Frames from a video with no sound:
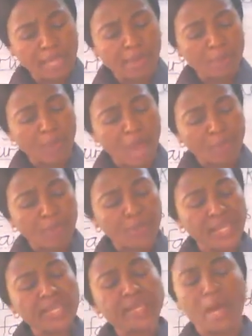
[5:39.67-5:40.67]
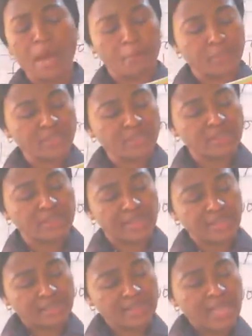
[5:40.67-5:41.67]
about being a
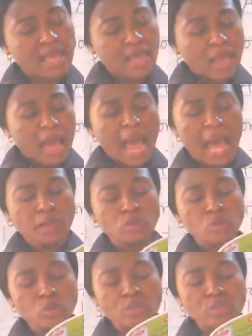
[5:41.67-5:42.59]
princess and to